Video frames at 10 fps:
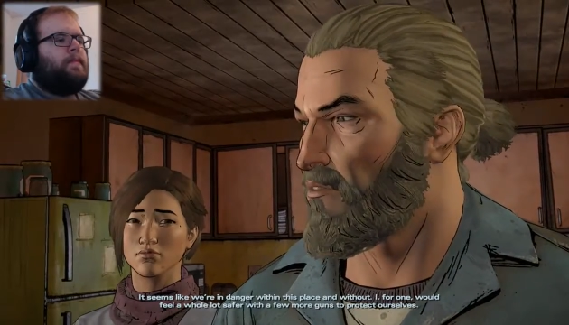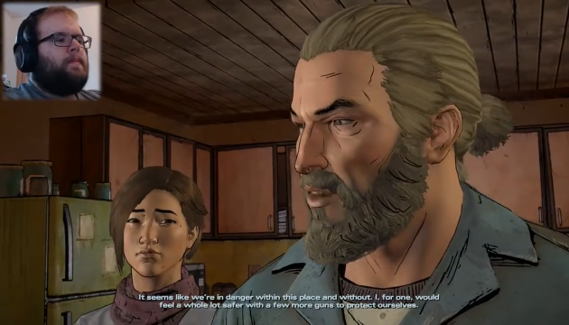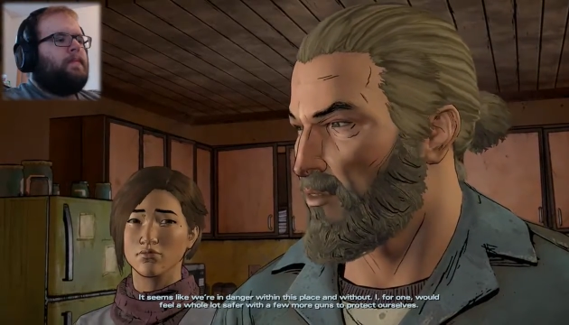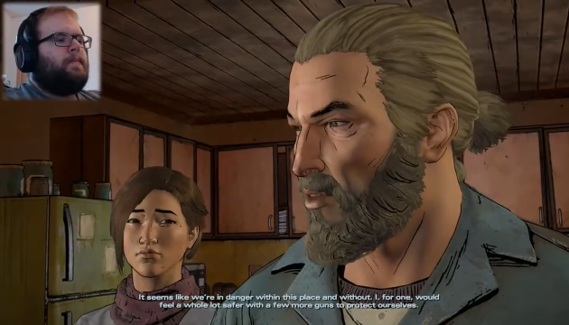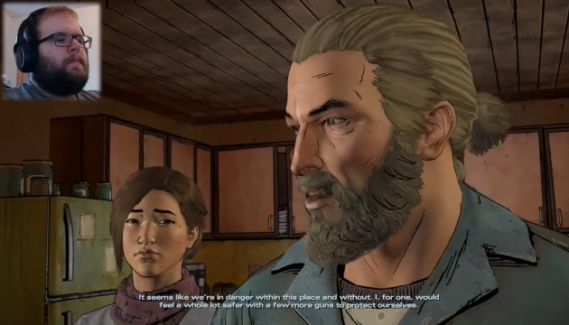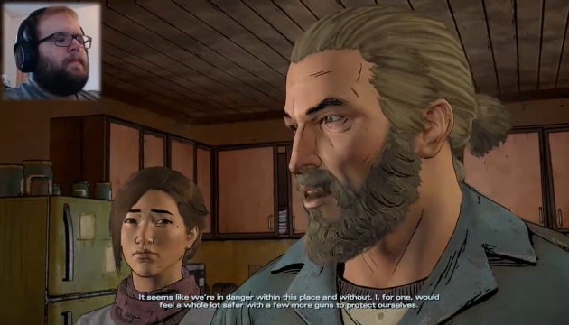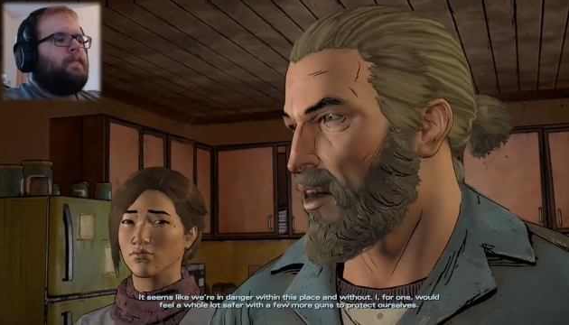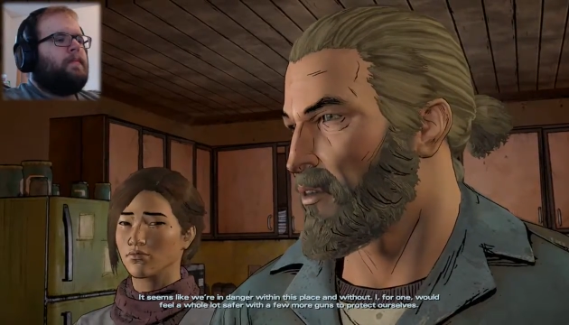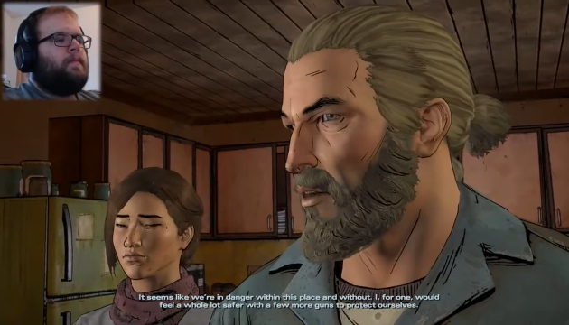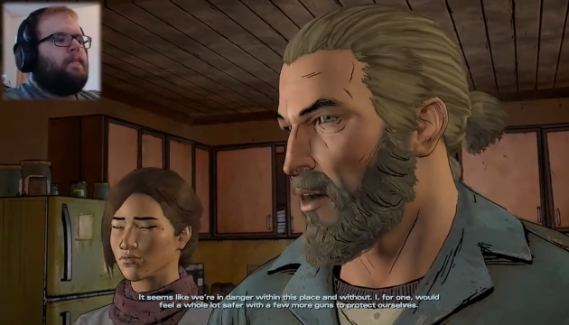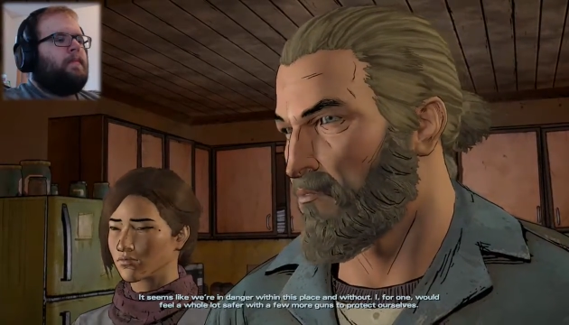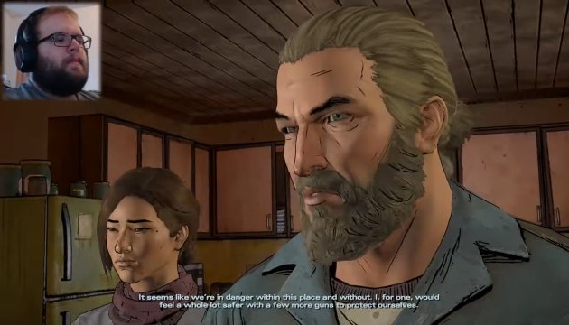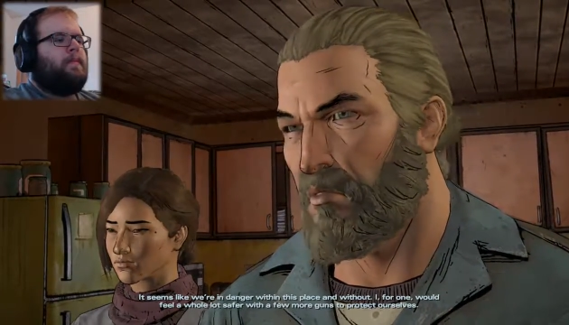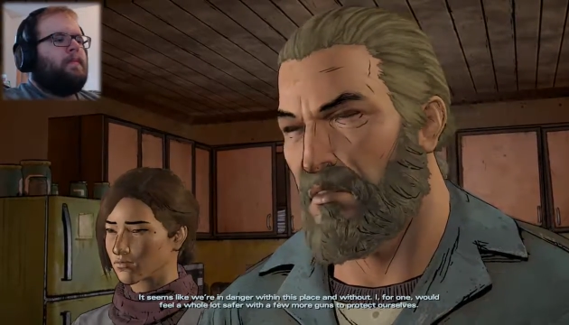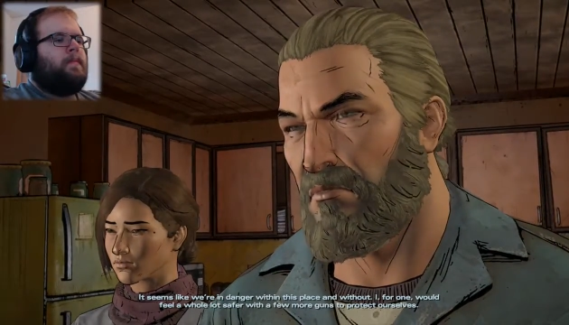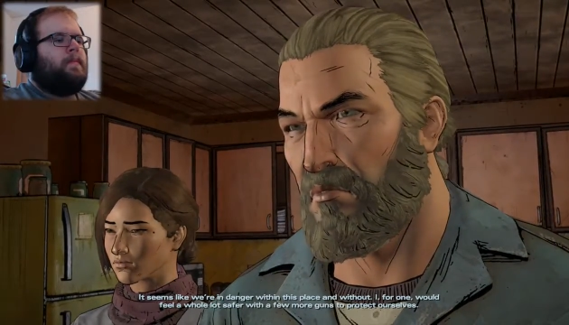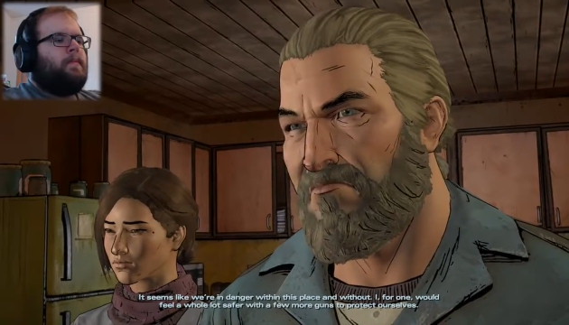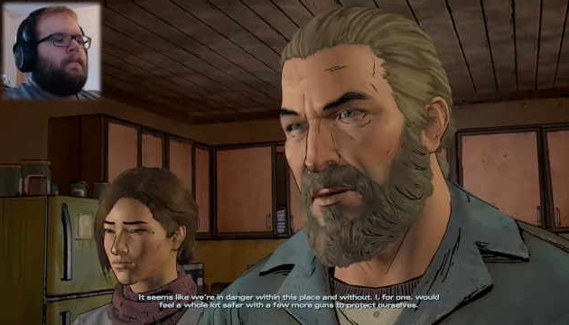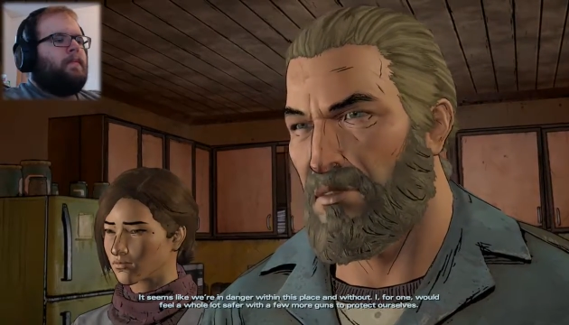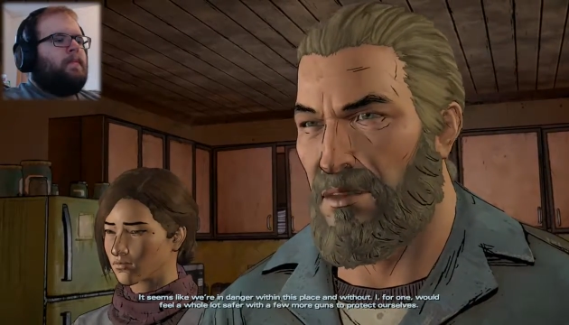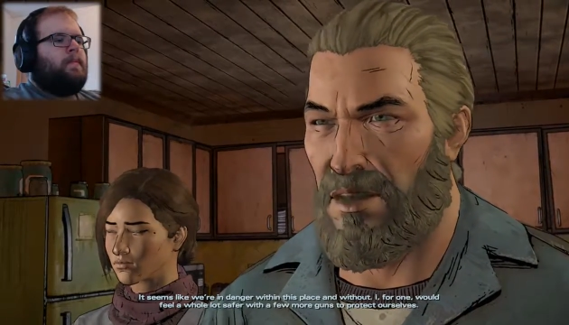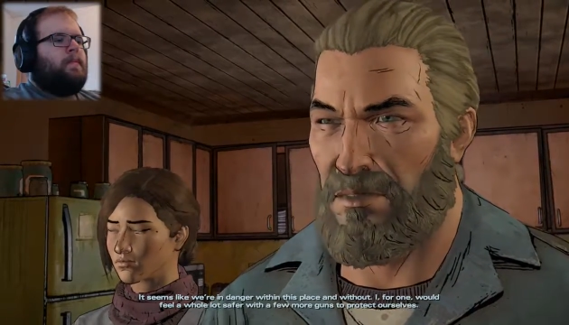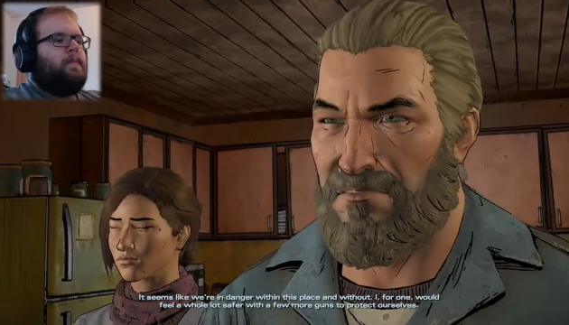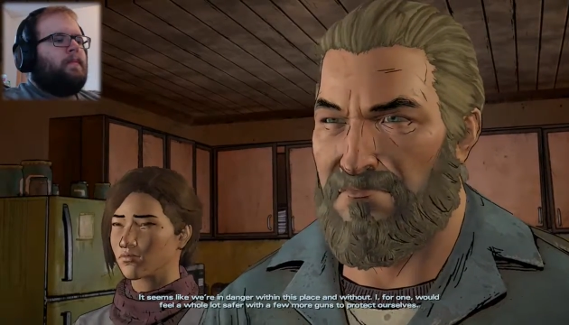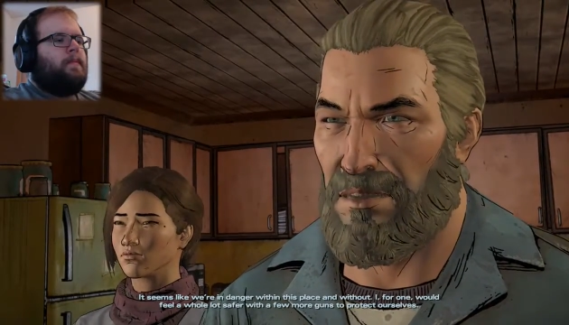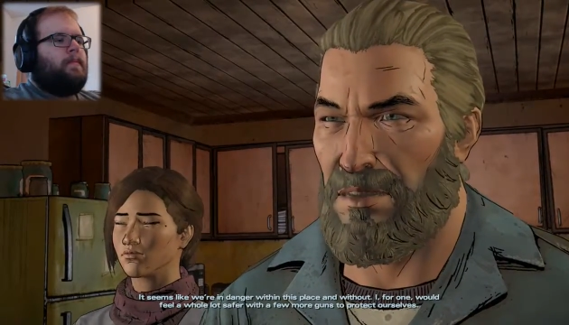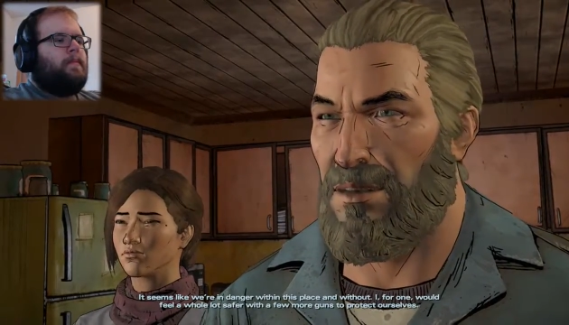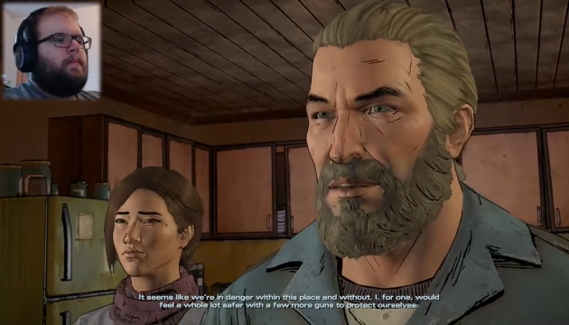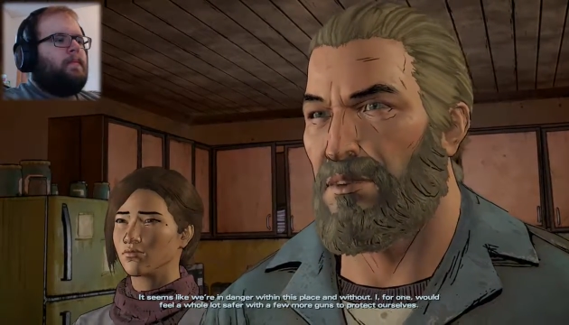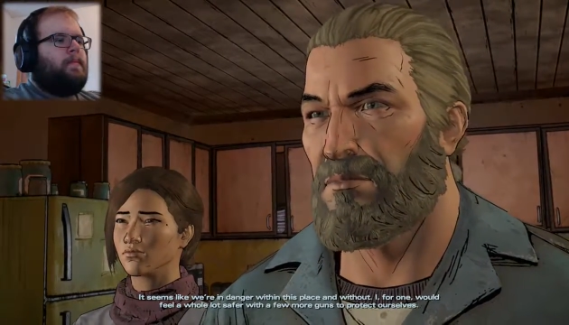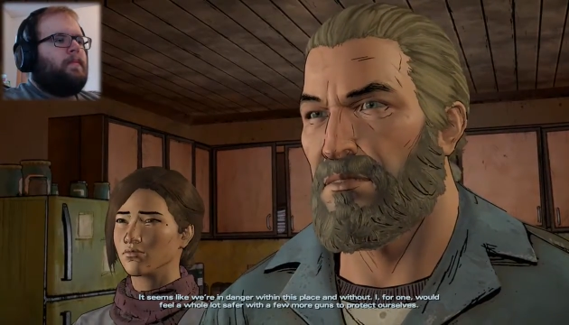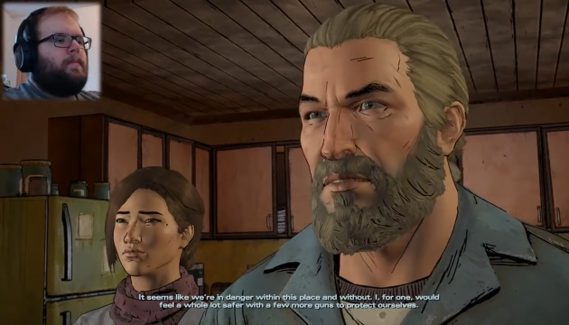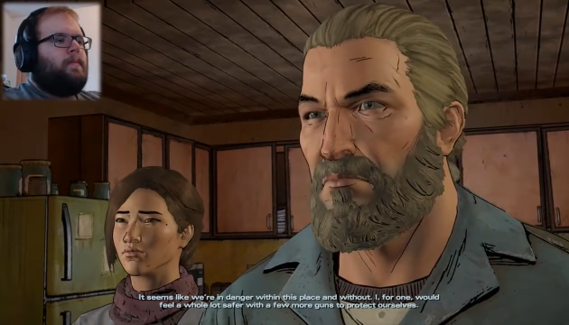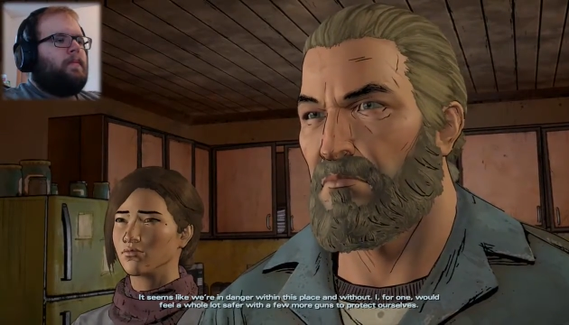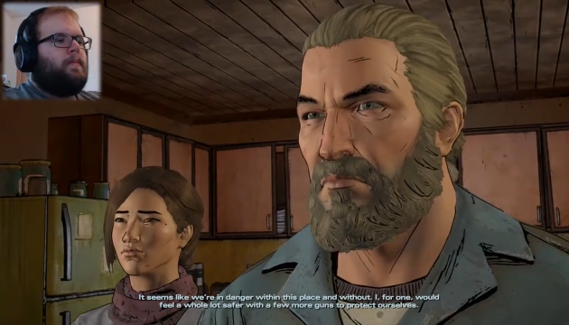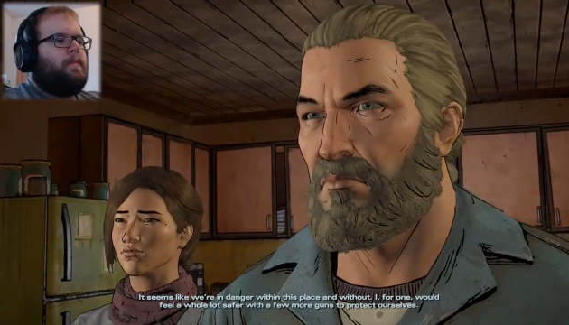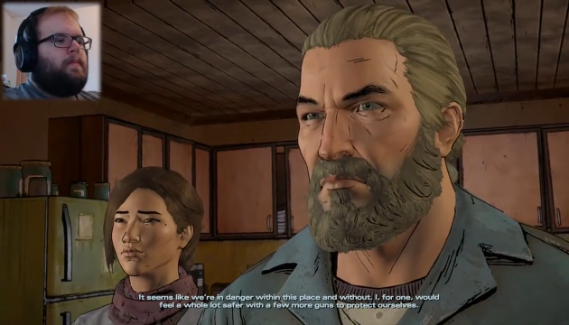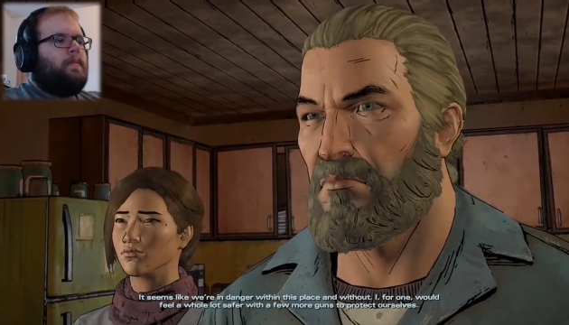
Speaker 1: would feel a whole lot safer with a few more guns to protect ourselves.